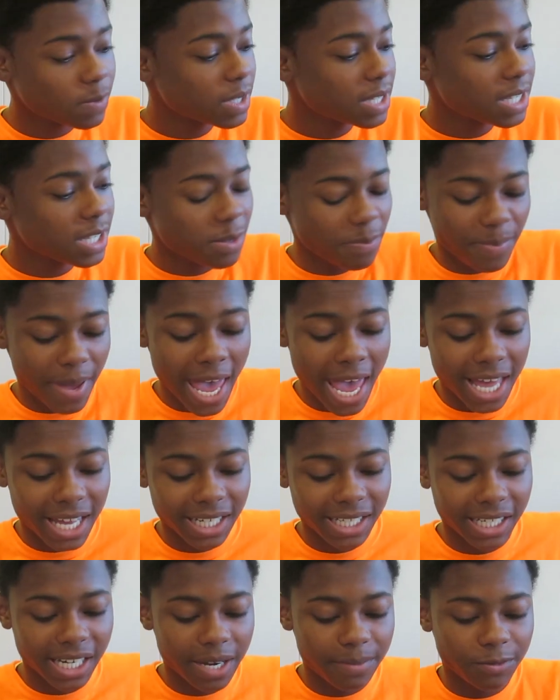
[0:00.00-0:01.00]
one's the
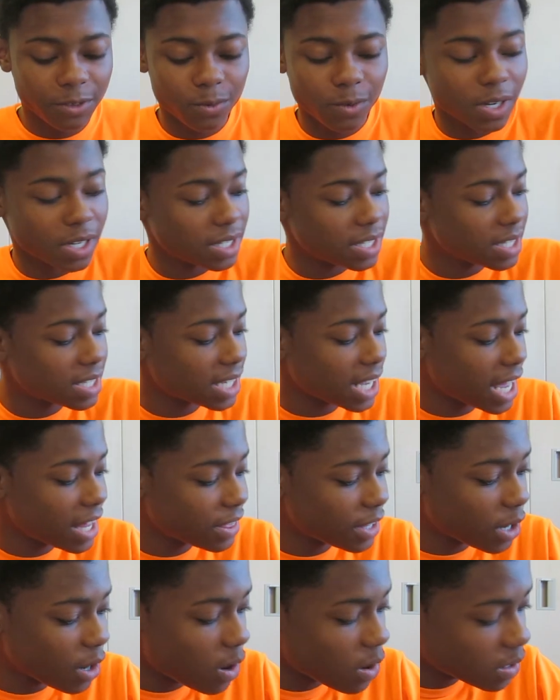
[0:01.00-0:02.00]
pet shaped ones
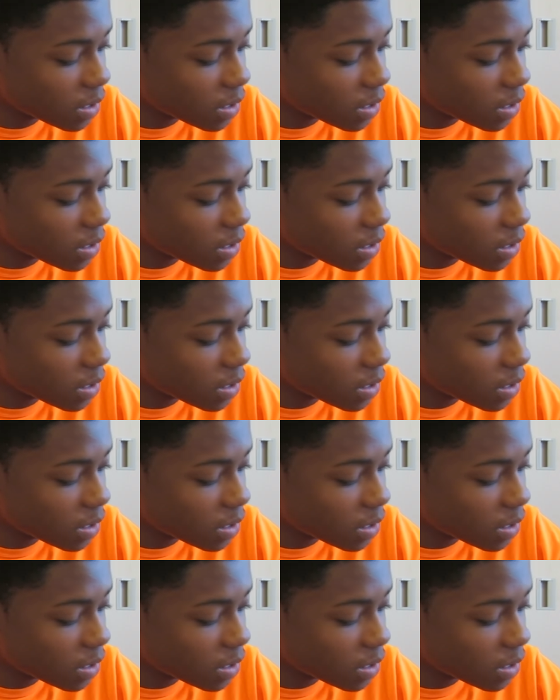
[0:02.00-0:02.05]
and they're